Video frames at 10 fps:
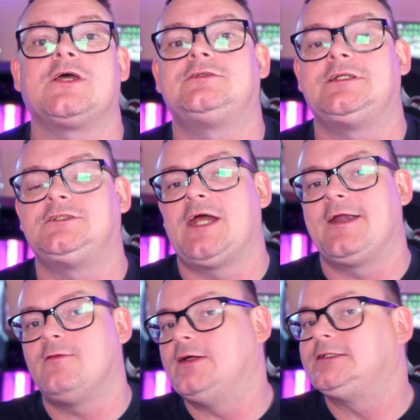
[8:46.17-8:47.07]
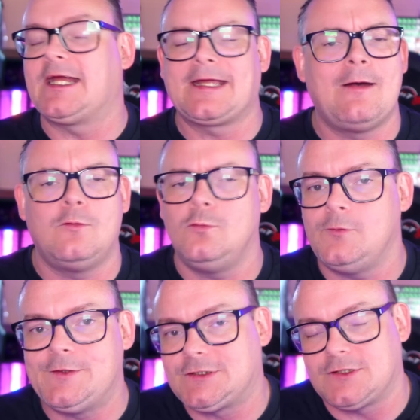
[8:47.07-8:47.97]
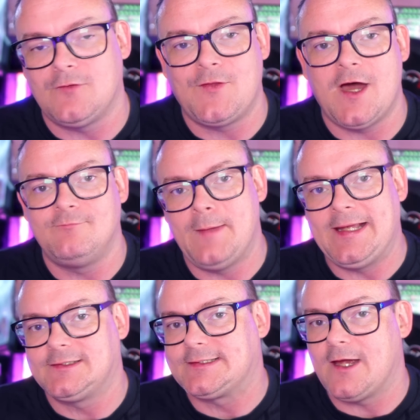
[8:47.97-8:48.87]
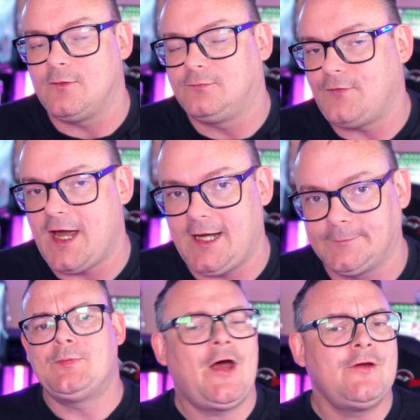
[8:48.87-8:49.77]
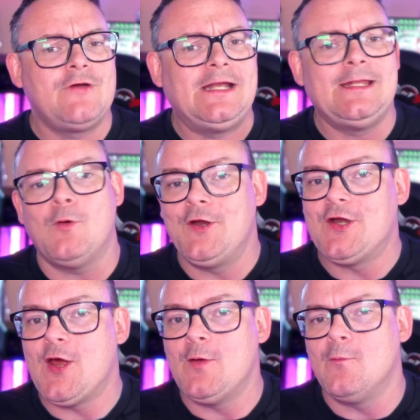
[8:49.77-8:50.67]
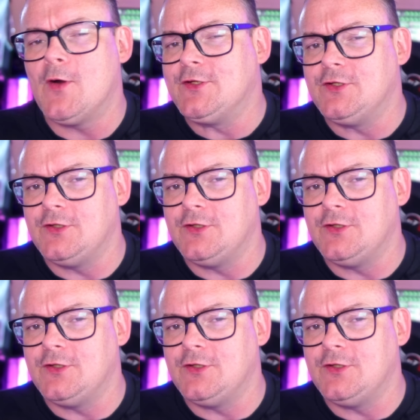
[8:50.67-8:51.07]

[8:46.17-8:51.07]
go to the channel and check out all the stuff that I've made so far. But I really want to know what